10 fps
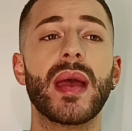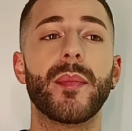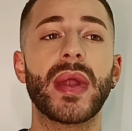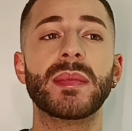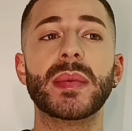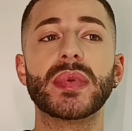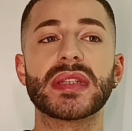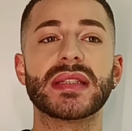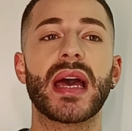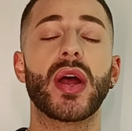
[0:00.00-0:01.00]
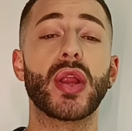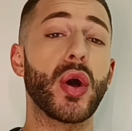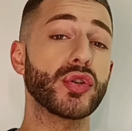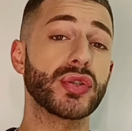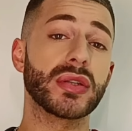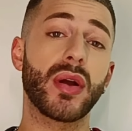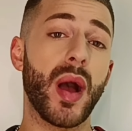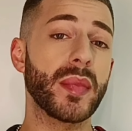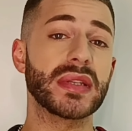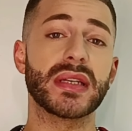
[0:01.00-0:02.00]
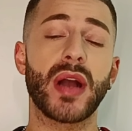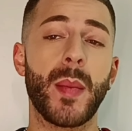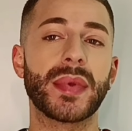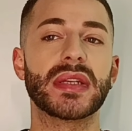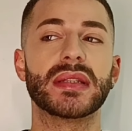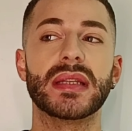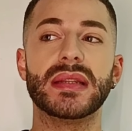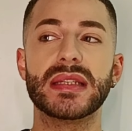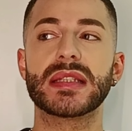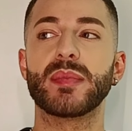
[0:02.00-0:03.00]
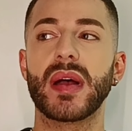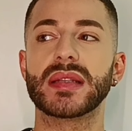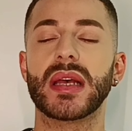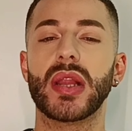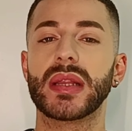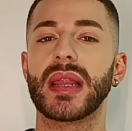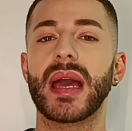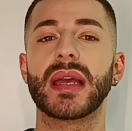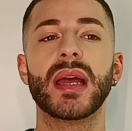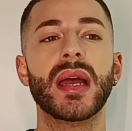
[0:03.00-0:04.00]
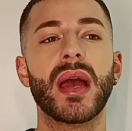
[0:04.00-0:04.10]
many people said also in the comments they commented that this smells a lot like